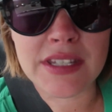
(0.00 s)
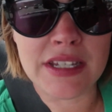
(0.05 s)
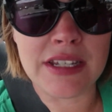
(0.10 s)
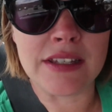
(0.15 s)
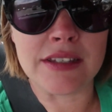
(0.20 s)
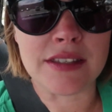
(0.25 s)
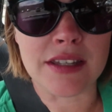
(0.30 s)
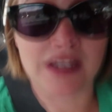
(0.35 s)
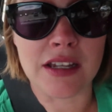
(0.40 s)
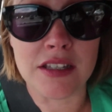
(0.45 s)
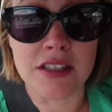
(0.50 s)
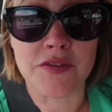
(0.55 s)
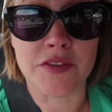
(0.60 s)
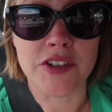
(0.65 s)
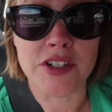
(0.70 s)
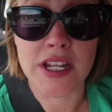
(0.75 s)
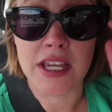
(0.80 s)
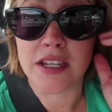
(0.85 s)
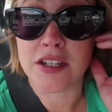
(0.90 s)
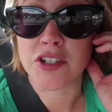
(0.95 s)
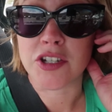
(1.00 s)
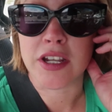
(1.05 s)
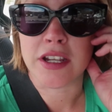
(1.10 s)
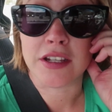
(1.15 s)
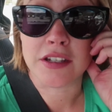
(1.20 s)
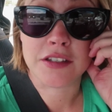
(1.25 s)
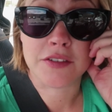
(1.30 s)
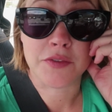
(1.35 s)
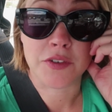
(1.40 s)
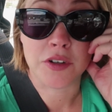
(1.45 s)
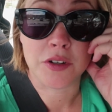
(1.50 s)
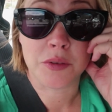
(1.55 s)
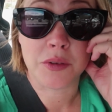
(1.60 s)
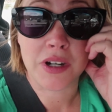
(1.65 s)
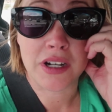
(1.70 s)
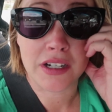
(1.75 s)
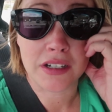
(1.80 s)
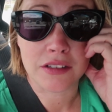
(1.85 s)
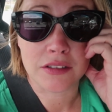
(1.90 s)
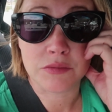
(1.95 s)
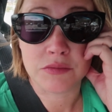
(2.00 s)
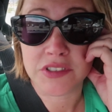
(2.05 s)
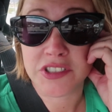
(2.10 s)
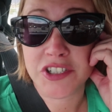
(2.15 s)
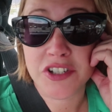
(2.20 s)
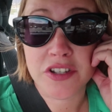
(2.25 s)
seeing signs for date shakes for a while, and